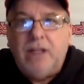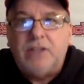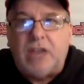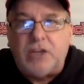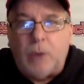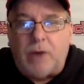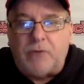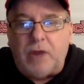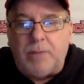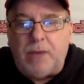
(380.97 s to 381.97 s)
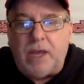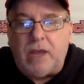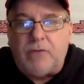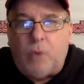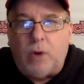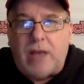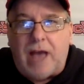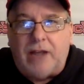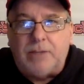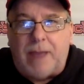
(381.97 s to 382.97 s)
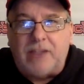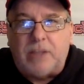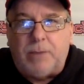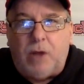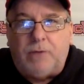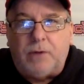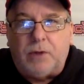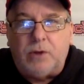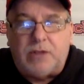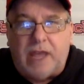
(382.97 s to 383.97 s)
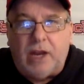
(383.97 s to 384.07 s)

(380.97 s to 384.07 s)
Let's get to our free pick for college basketball for Thursday.